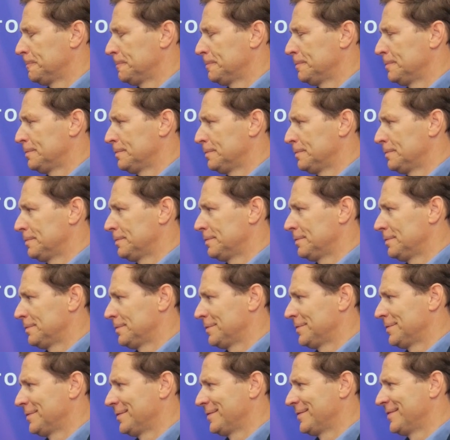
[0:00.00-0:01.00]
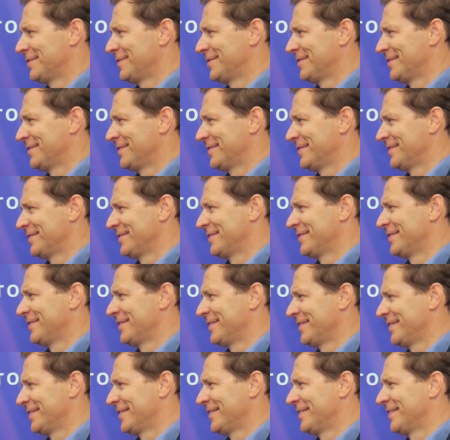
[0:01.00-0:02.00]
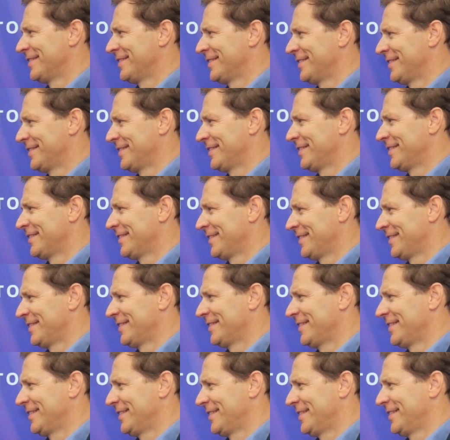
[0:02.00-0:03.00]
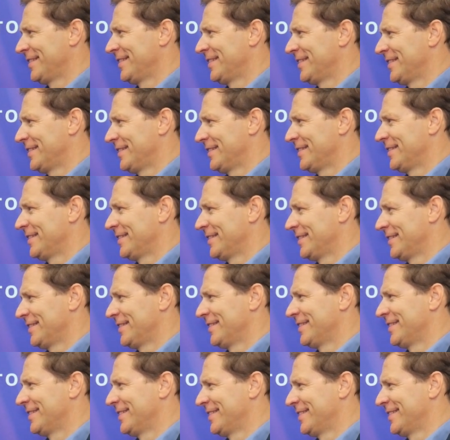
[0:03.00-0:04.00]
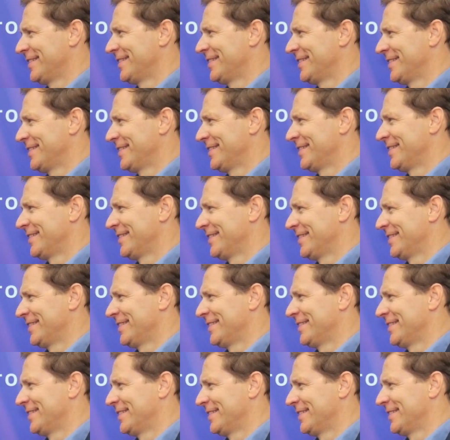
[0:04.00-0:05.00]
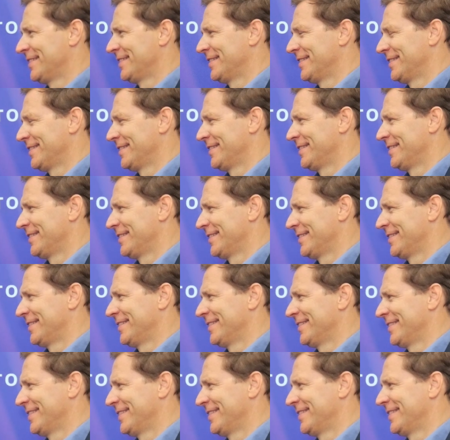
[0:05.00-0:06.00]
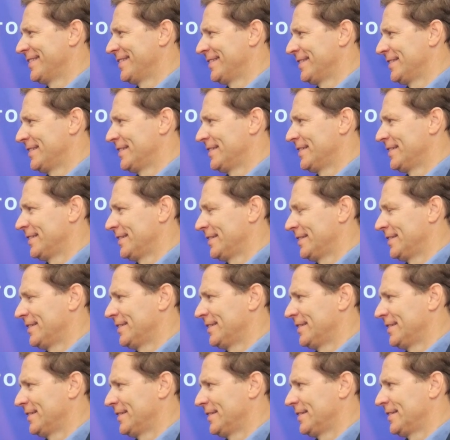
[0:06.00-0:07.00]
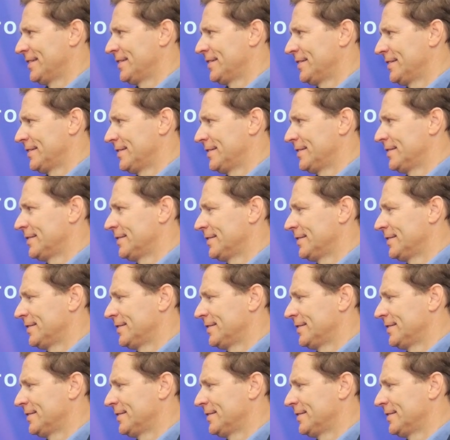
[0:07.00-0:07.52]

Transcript: The person shown says nothing.